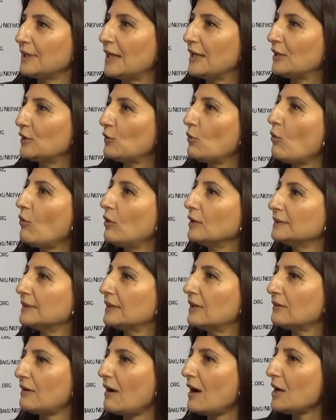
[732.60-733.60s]
in quote
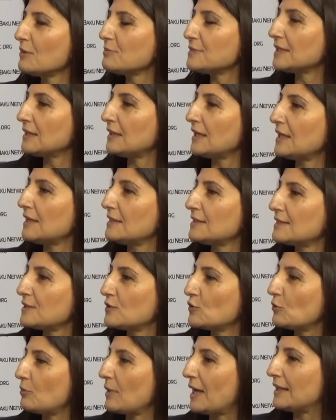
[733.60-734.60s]
crimes
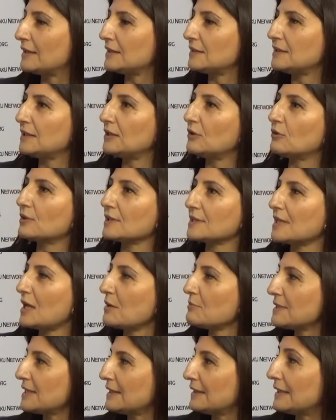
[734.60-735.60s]
against humanity or
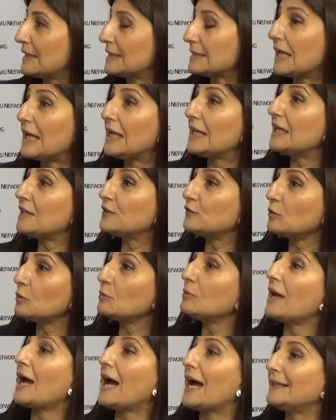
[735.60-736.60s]
something else, it will
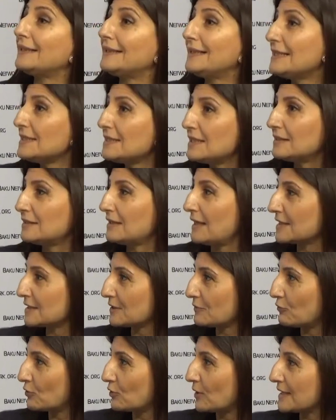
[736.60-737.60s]
be an easy
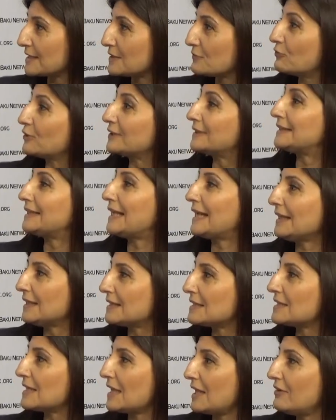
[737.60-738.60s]
task for us for
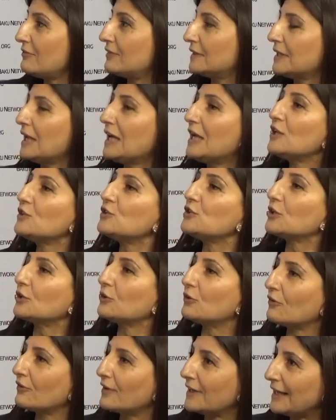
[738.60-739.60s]
decades even to
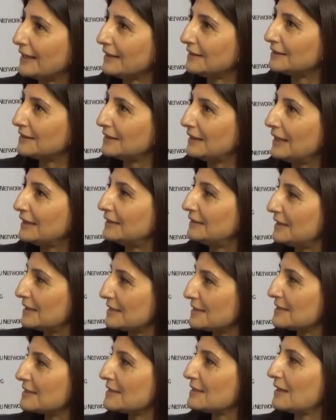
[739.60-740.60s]
correct
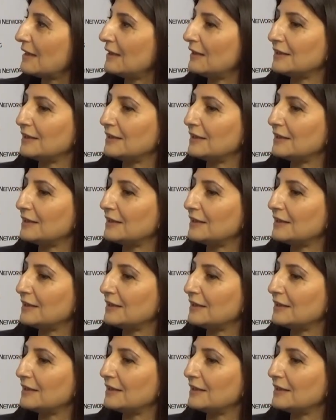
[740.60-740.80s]
this